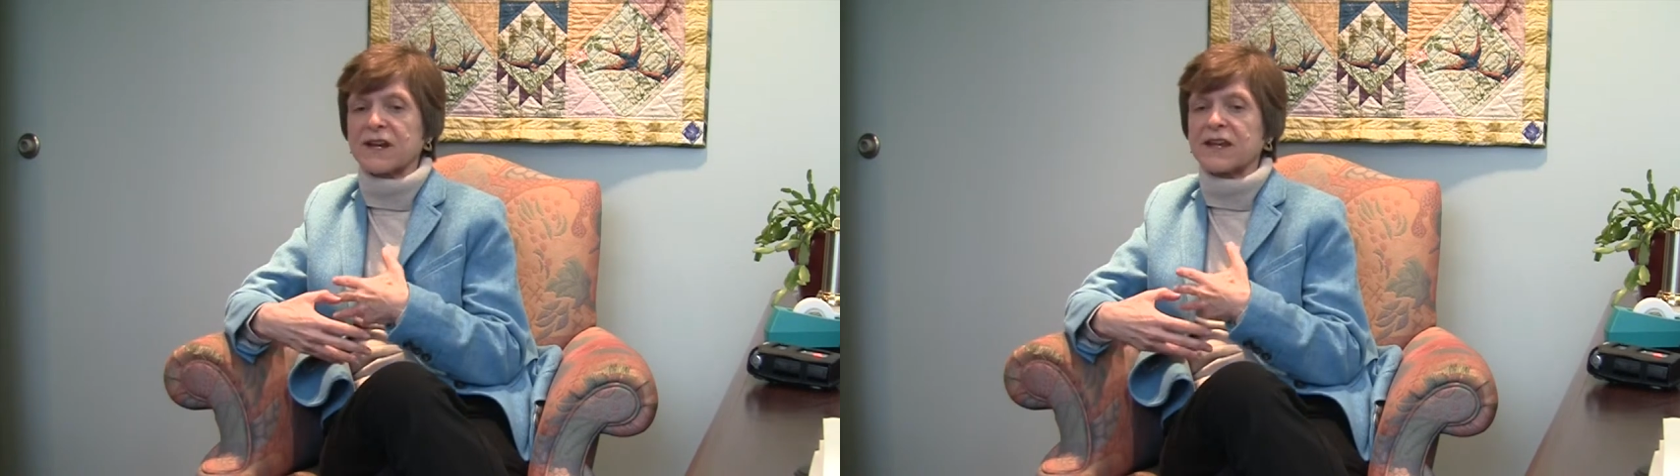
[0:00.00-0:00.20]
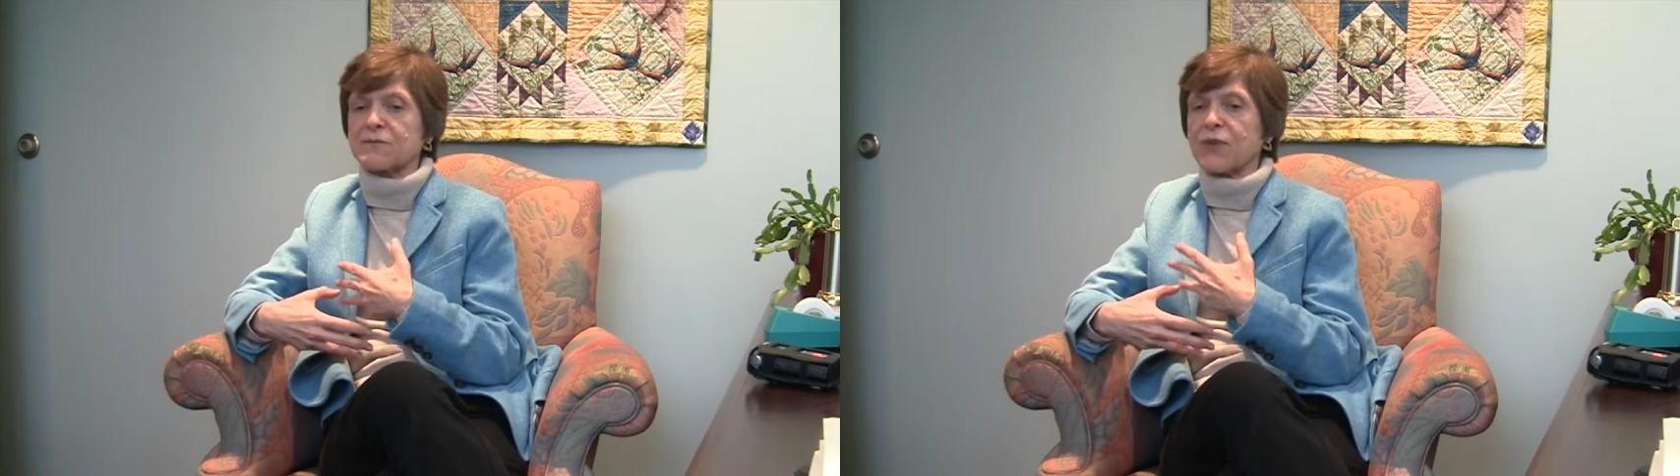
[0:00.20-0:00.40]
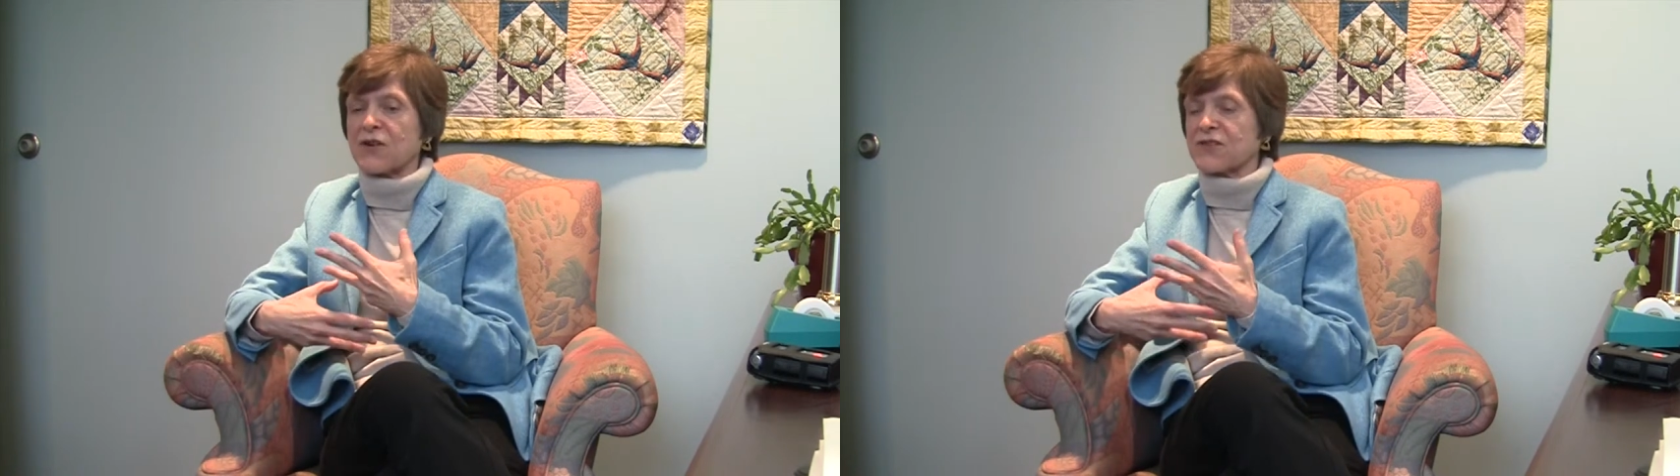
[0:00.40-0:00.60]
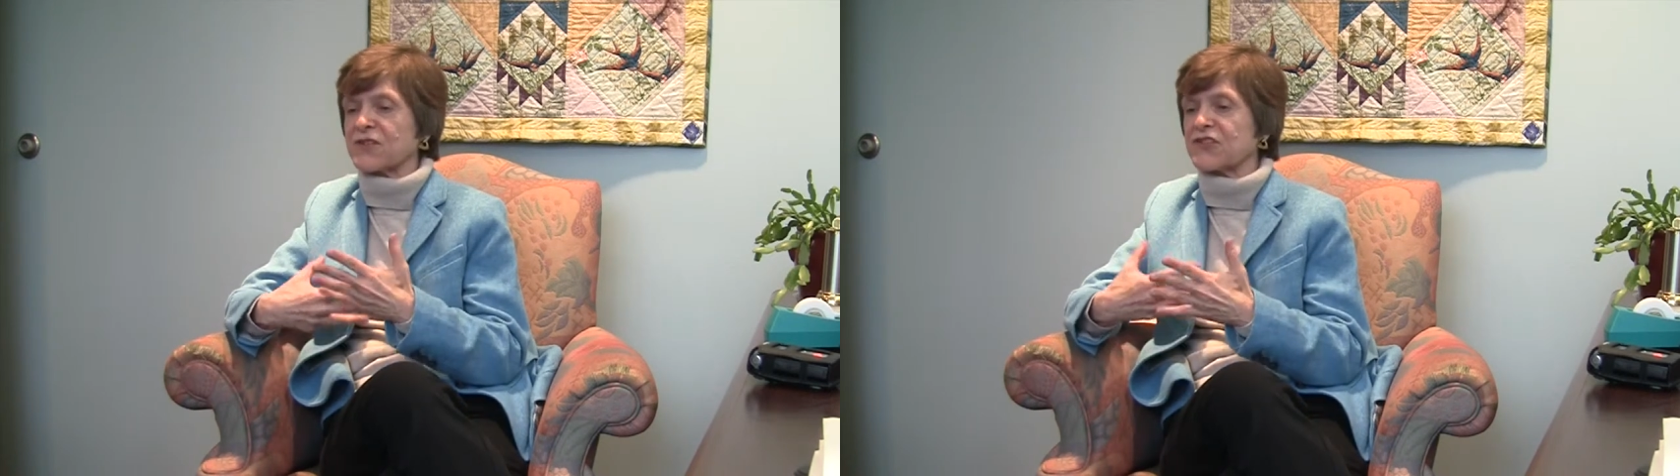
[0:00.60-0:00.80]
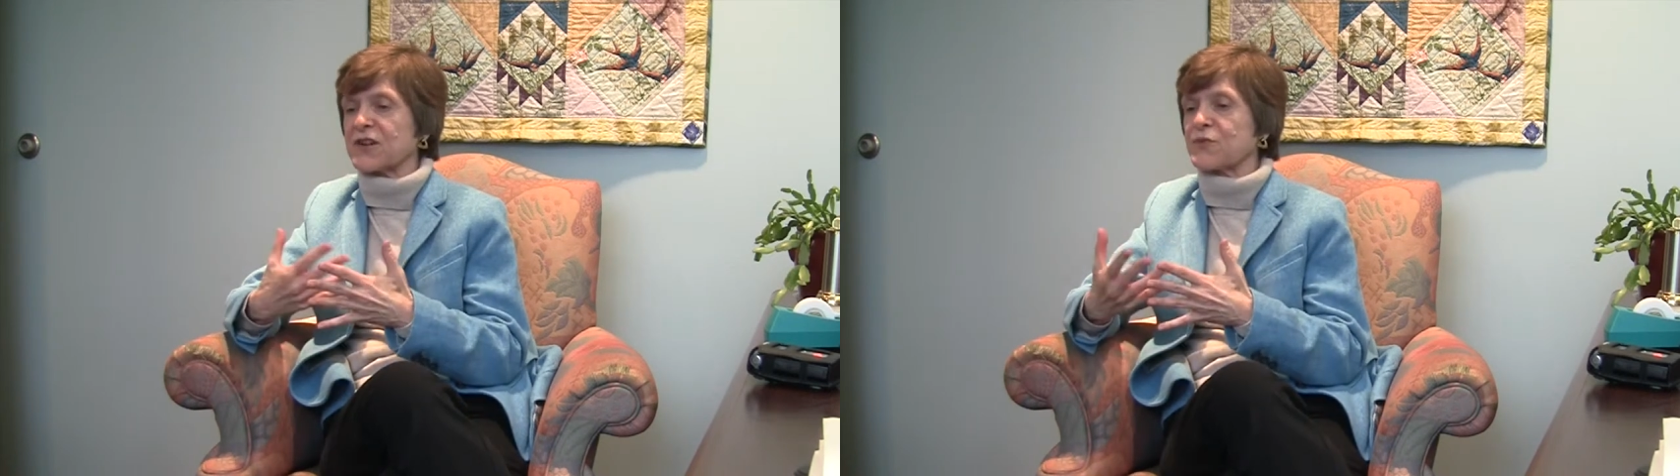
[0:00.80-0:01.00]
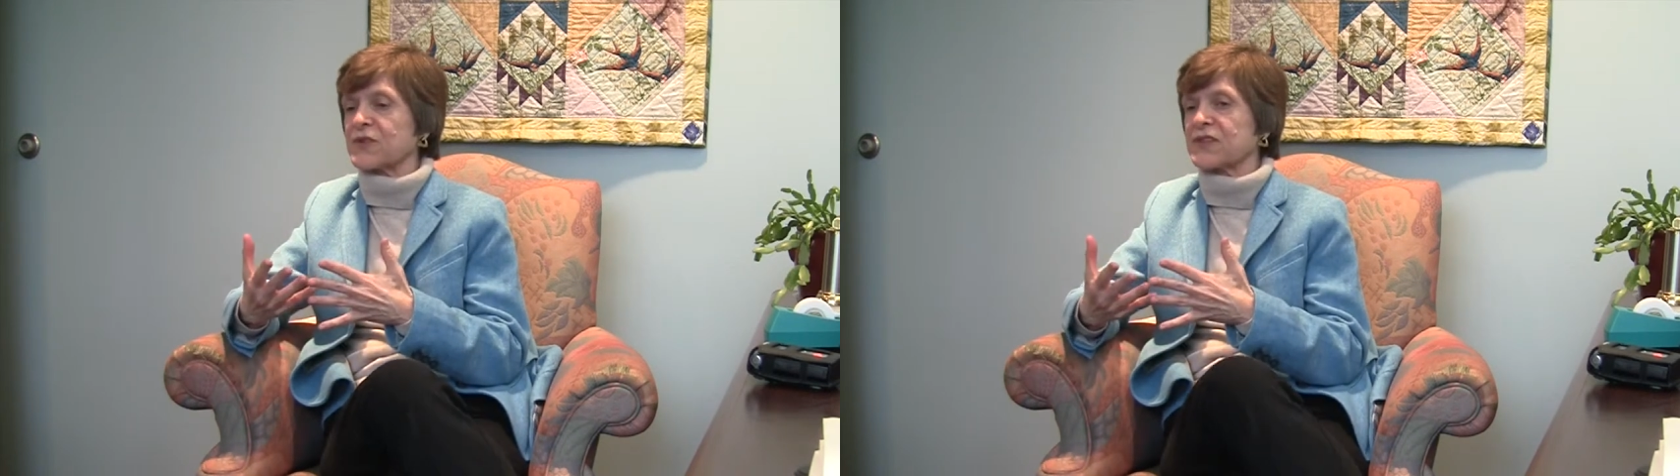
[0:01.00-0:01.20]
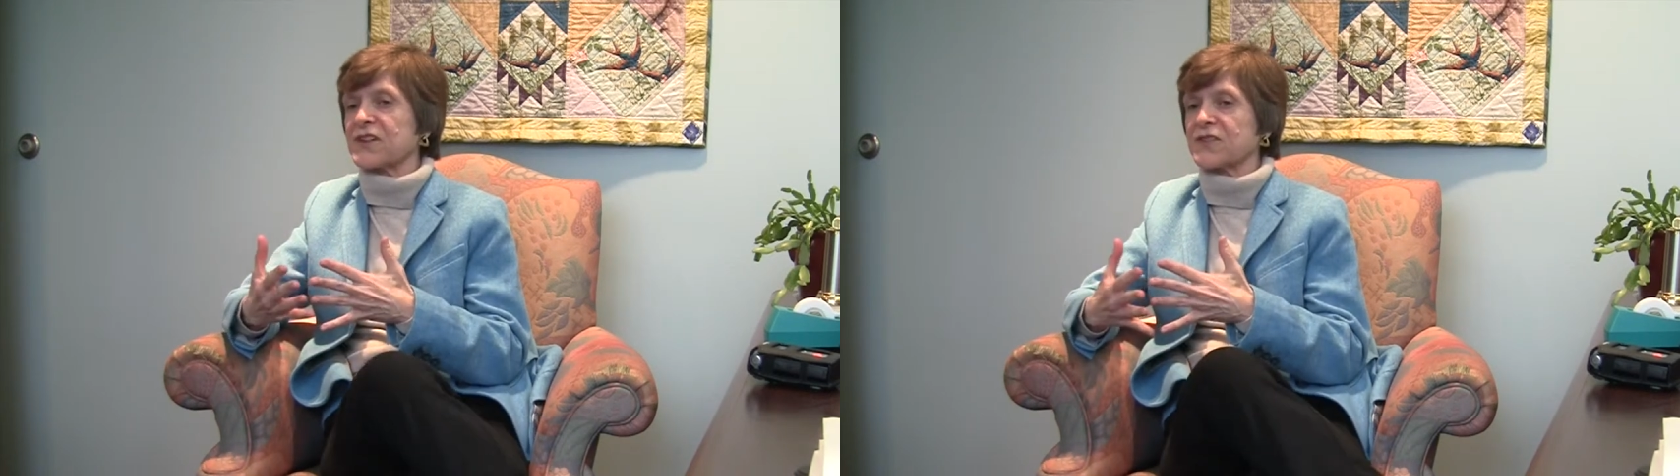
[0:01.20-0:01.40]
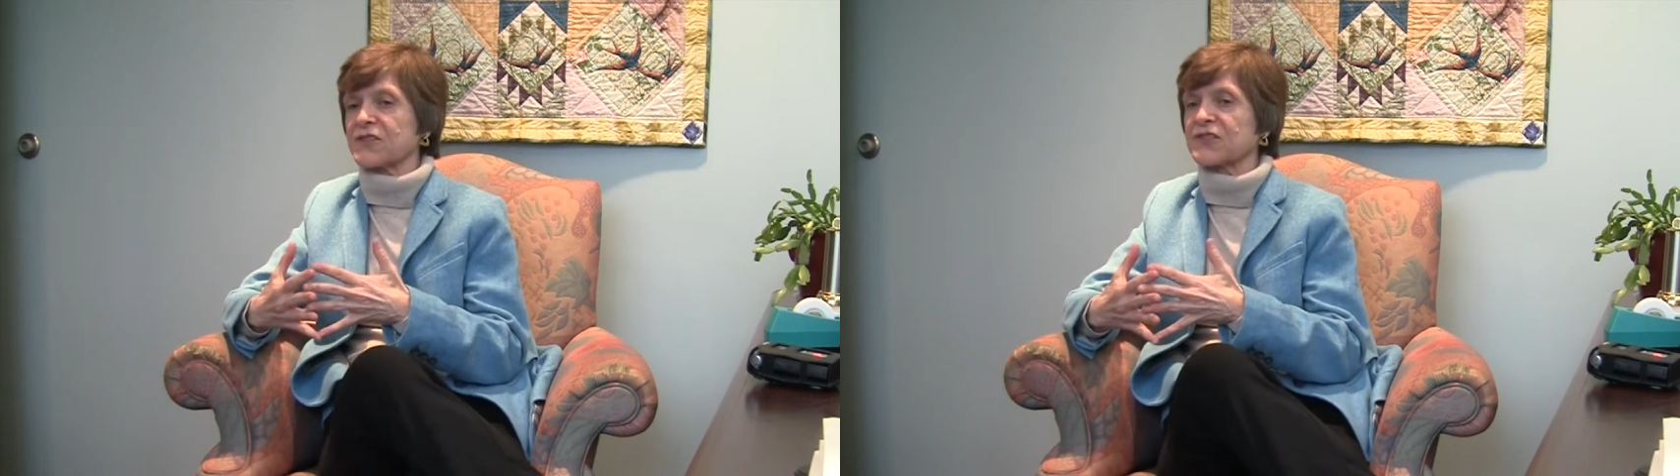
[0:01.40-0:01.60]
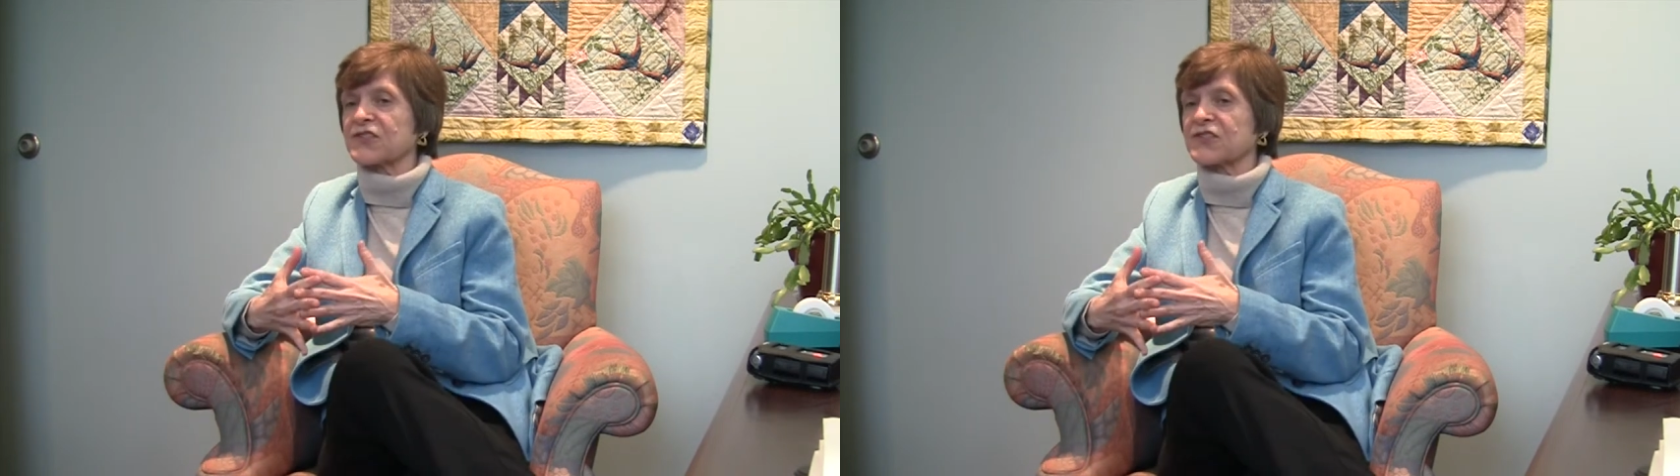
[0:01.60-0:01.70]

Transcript: in partnership with another